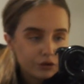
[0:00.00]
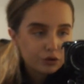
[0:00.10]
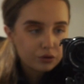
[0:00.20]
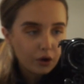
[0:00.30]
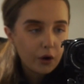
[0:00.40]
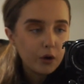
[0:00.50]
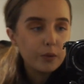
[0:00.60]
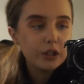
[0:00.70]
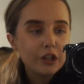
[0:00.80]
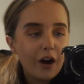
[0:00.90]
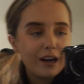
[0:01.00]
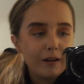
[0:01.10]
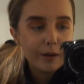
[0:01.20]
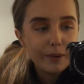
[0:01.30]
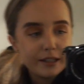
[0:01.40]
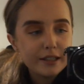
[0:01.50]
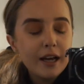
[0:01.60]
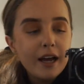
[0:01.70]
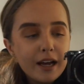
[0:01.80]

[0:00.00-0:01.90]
so much, so I highly recommend